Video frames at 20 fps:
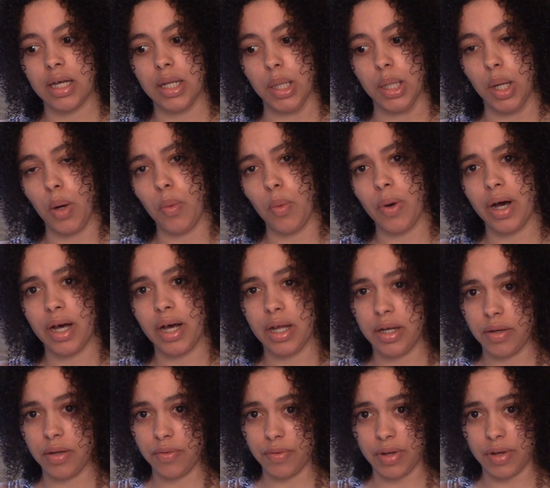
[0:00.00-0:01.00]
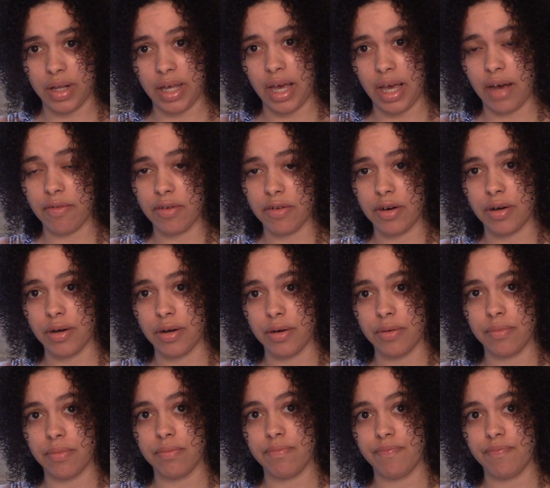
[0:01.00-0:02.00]
No one really
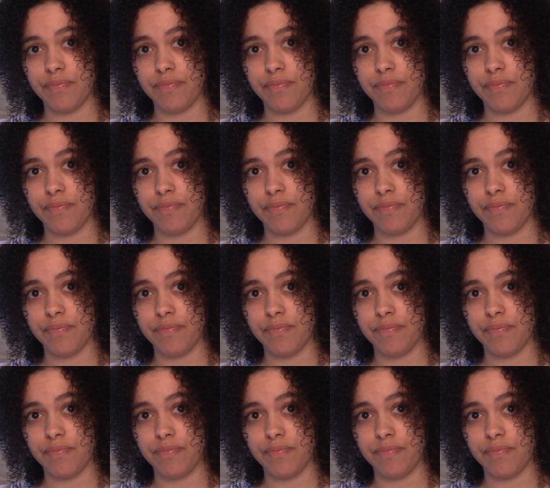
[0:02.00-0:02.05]
ever